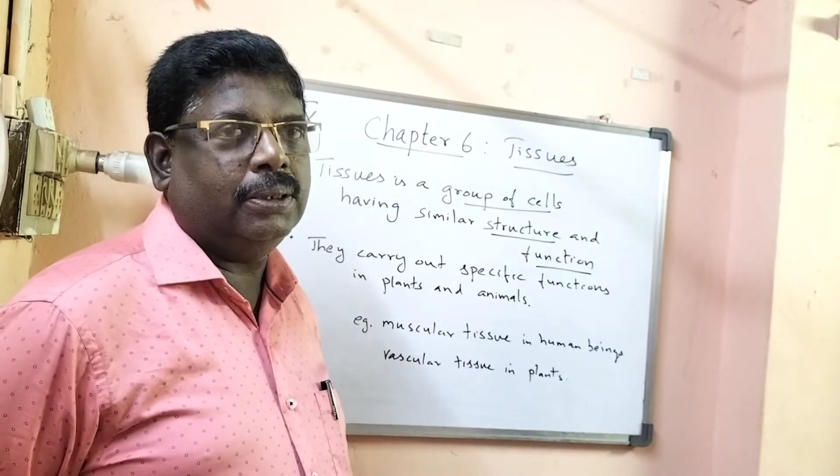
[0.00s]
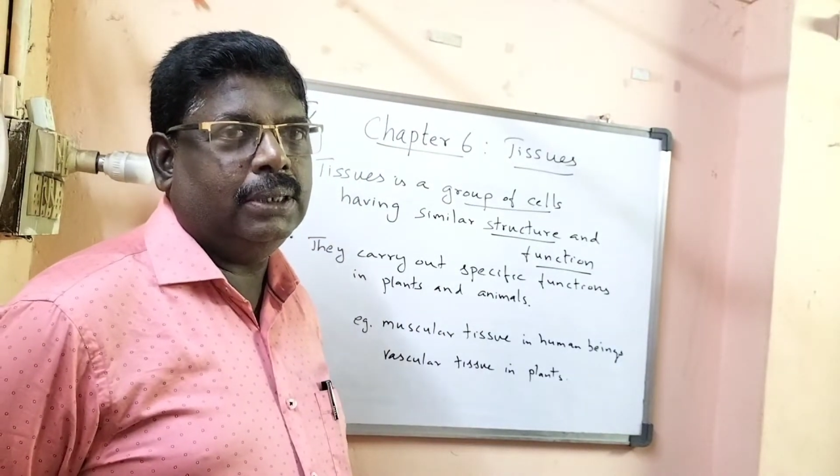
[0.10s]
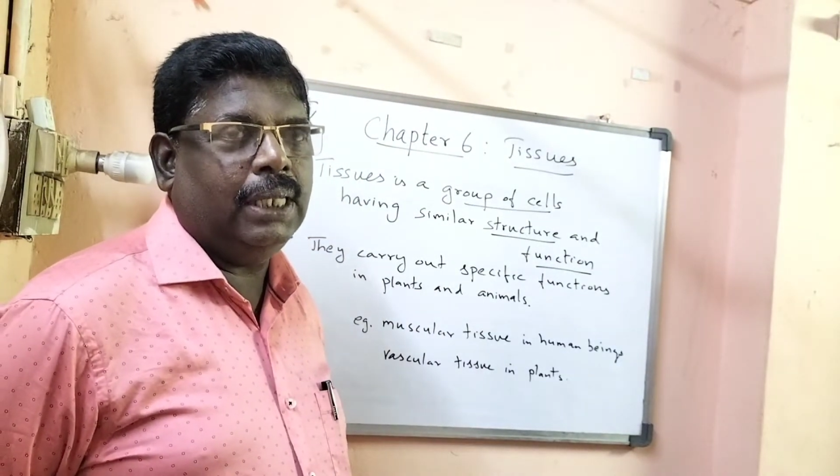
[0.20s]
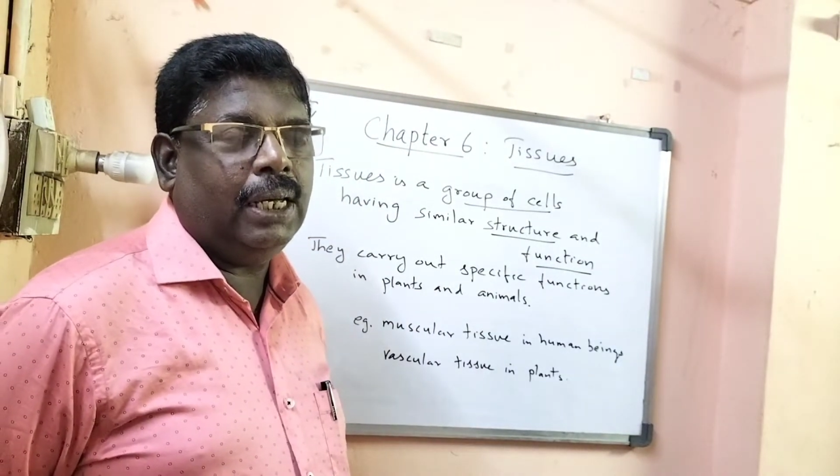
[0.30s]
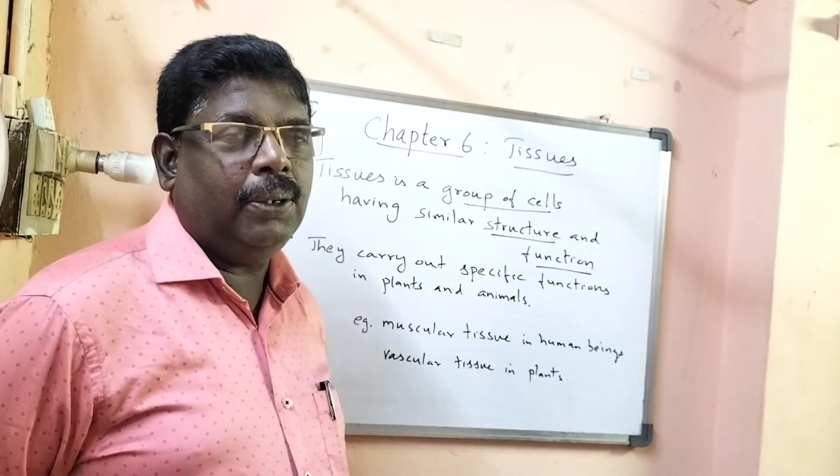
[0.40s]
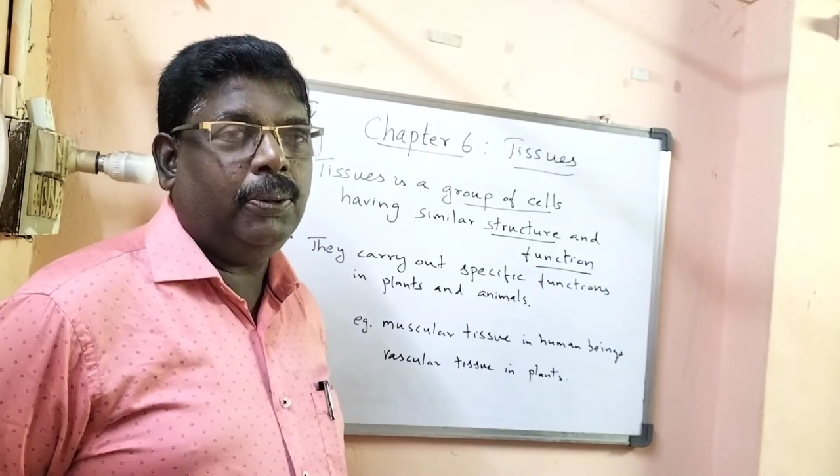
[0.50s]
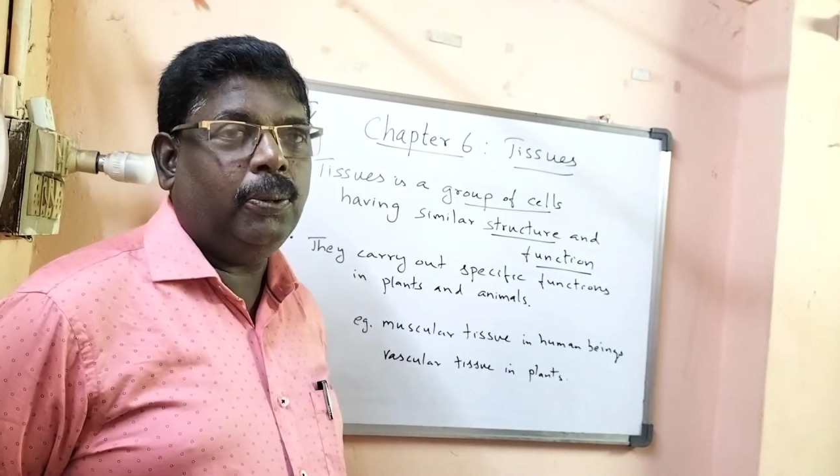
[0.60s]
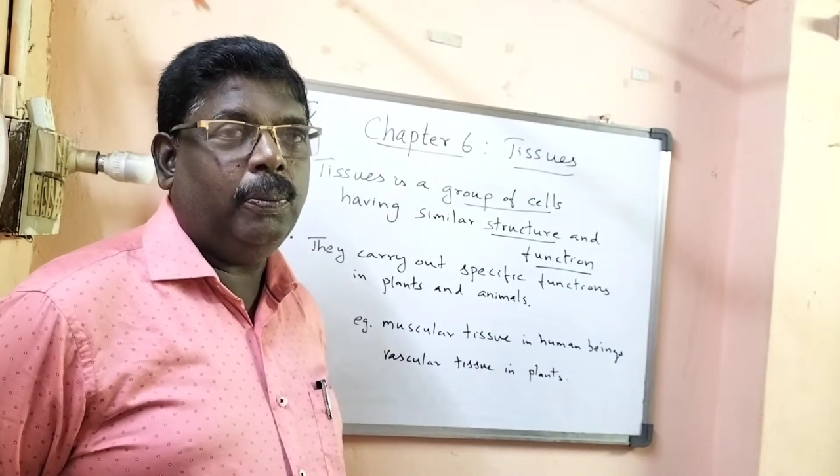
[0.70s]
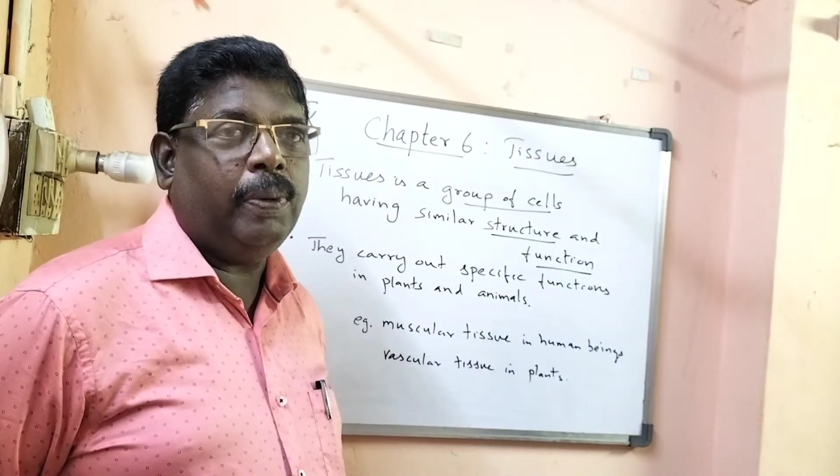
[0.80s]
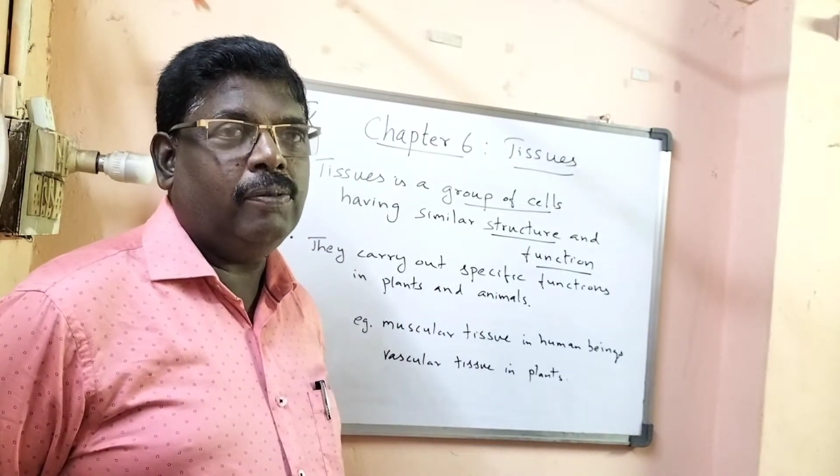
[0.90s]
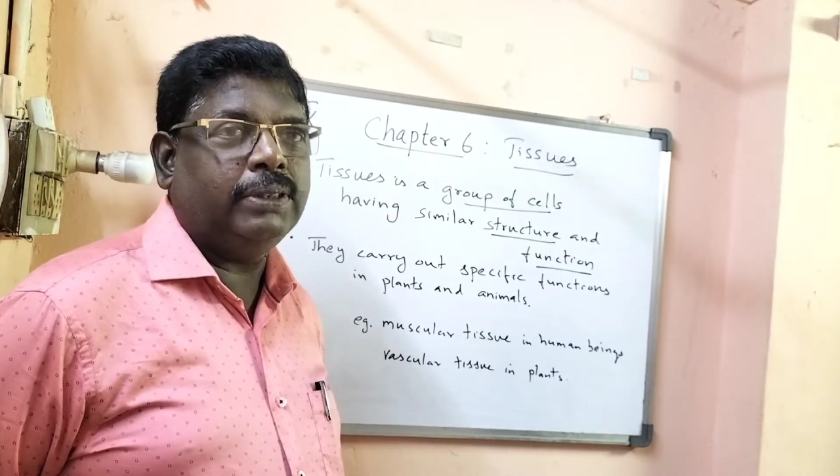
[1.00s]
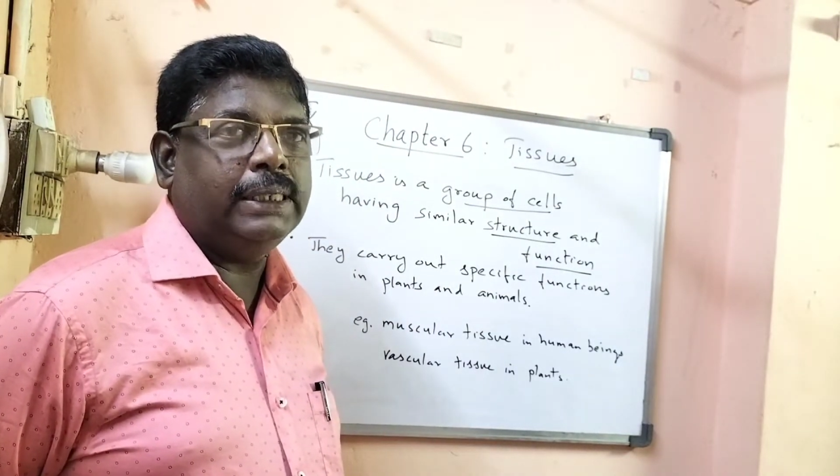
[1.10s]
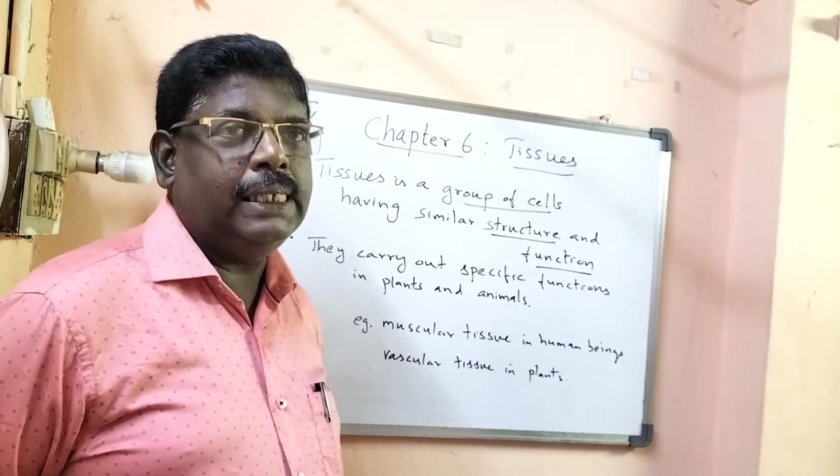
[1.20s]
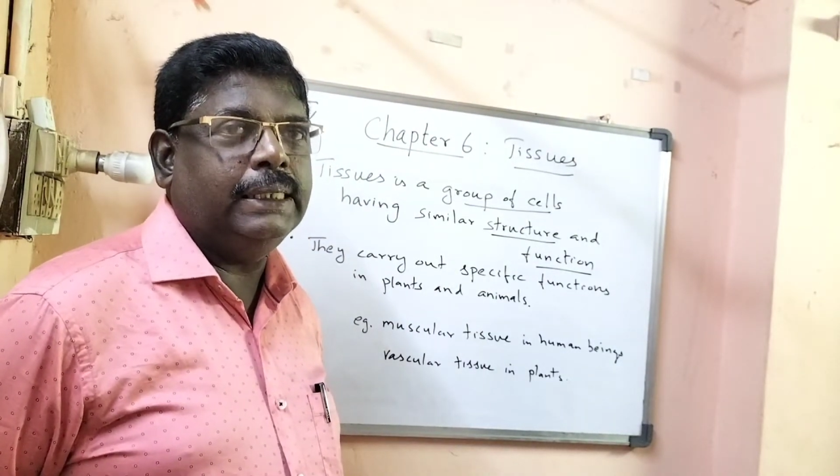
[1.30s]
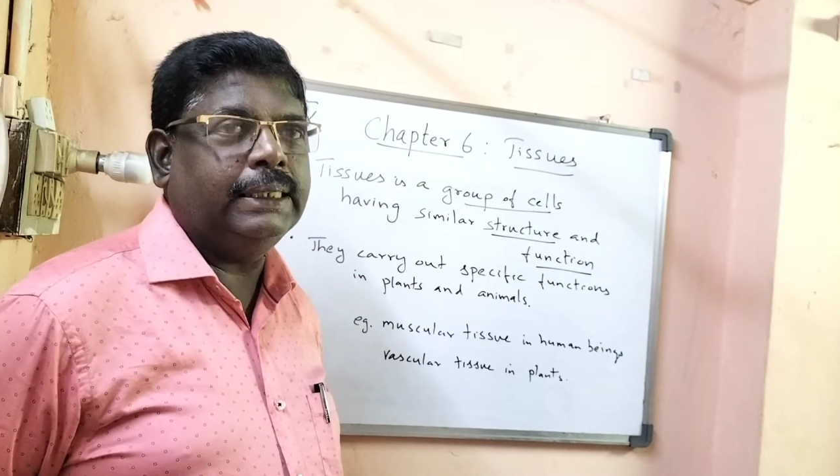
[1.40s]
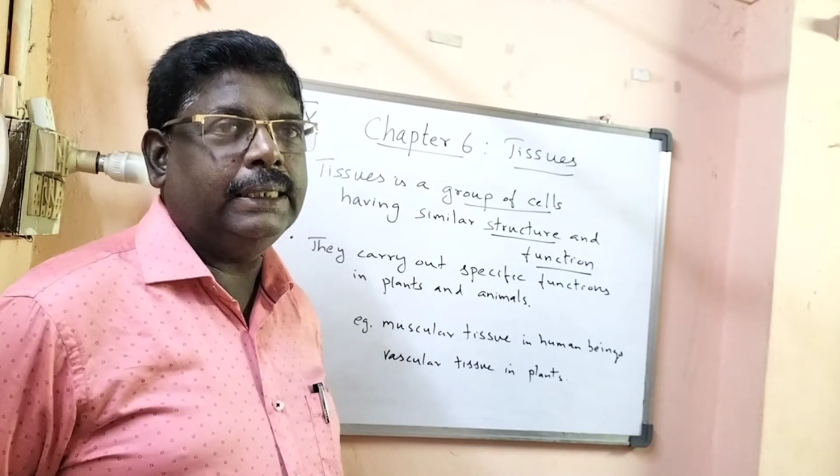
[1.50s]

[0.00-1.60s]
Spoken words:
They are group of cells